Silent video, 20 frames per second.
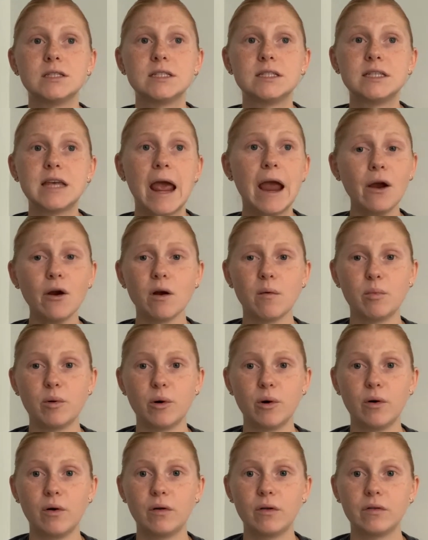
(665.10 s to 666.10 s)

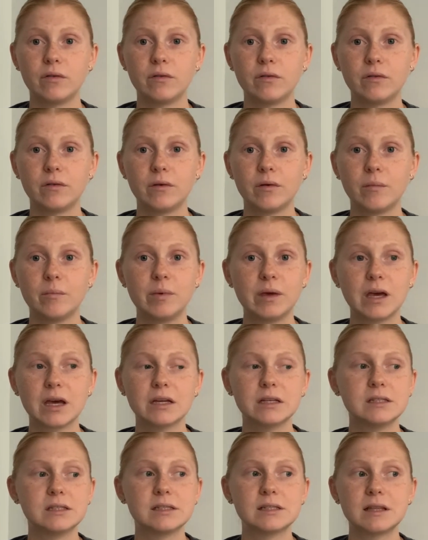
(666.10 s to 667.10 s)
terrible
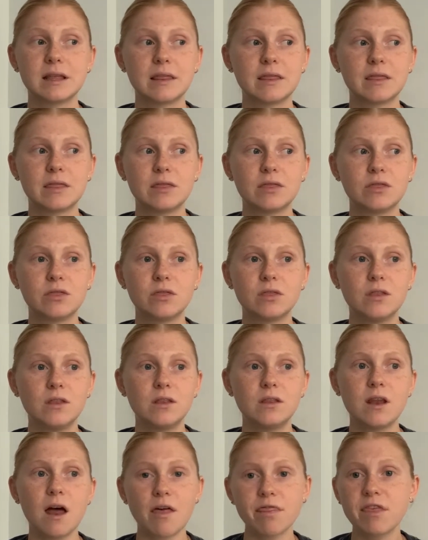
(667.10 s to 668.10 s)
because
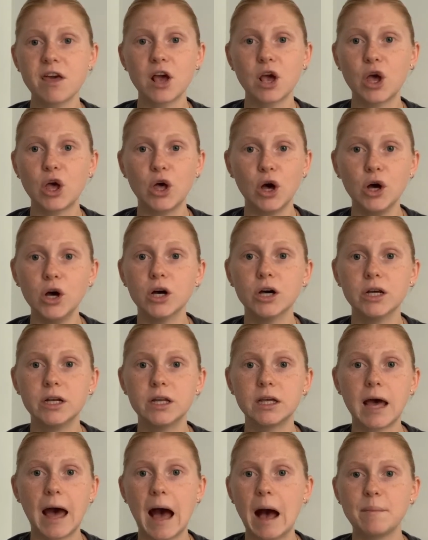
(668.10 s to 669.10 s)
nothing good
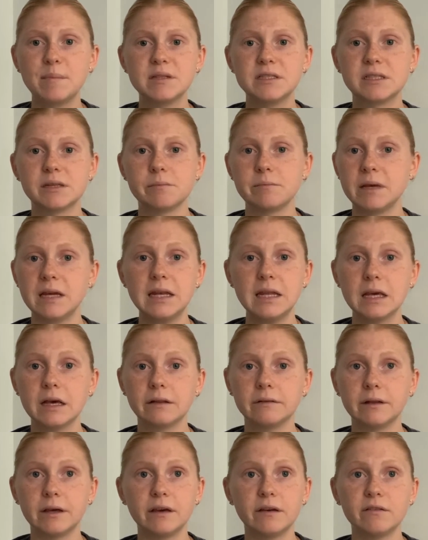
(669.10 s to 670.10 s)
happens
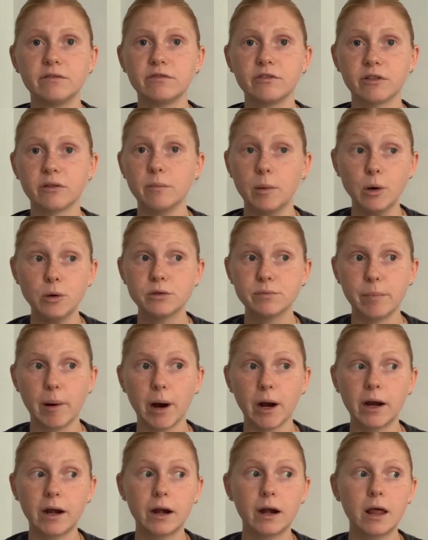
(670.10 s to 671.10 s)
immediately for the most
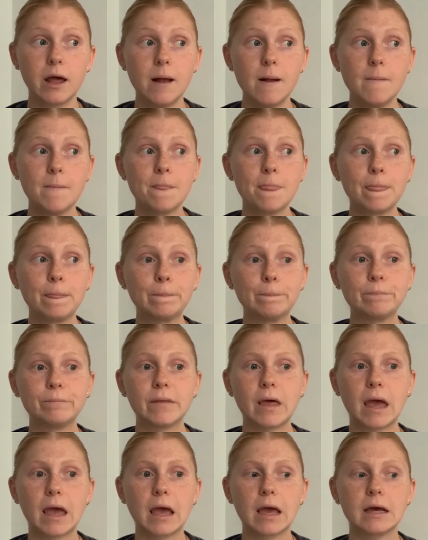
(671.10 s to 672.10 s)
part.
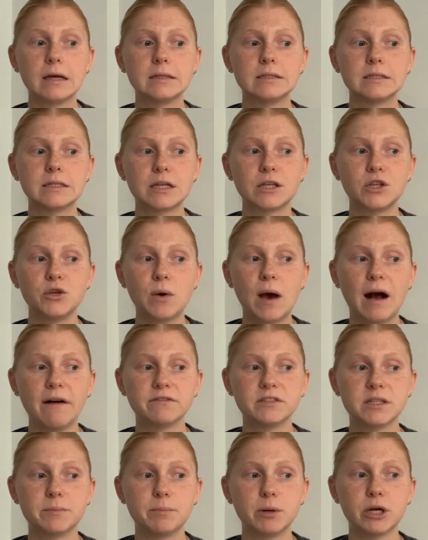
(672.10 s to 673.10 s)
And you
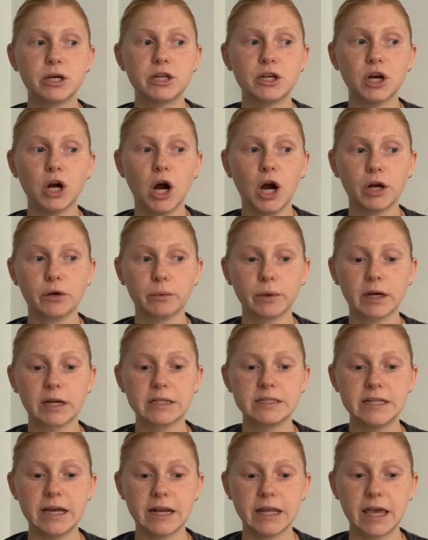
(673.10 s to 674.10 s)
have to put your hard work
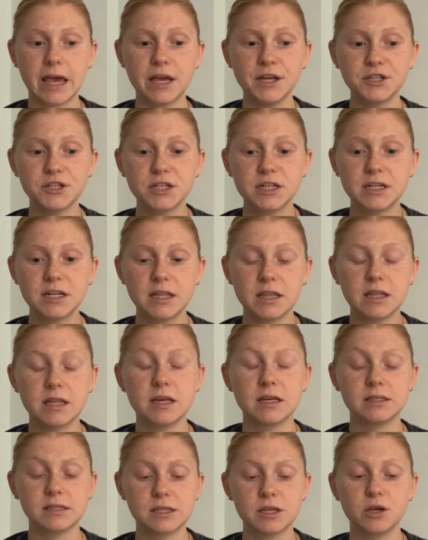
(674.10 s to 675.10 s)
and dedication into
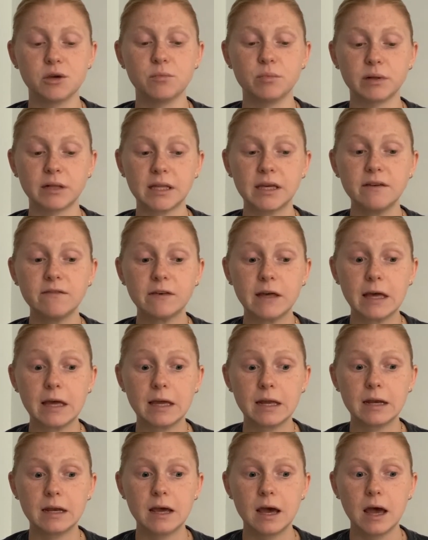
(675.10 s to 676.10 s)
things that you believe
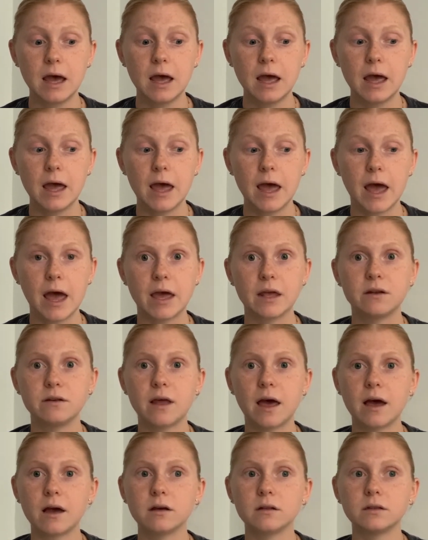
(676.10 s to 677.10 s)
in and
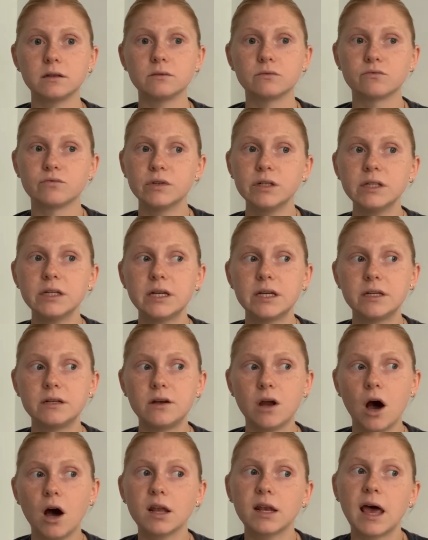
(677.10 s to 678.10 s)
really
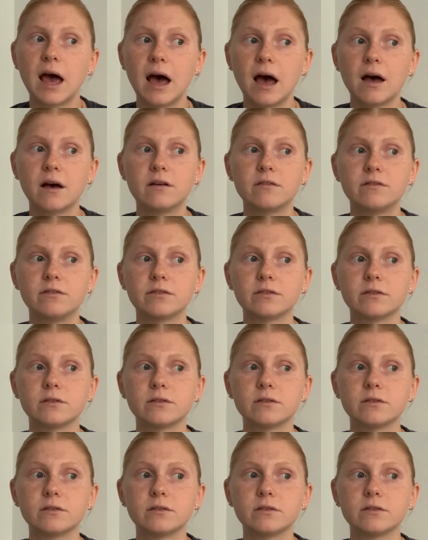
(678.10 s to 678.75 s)
not have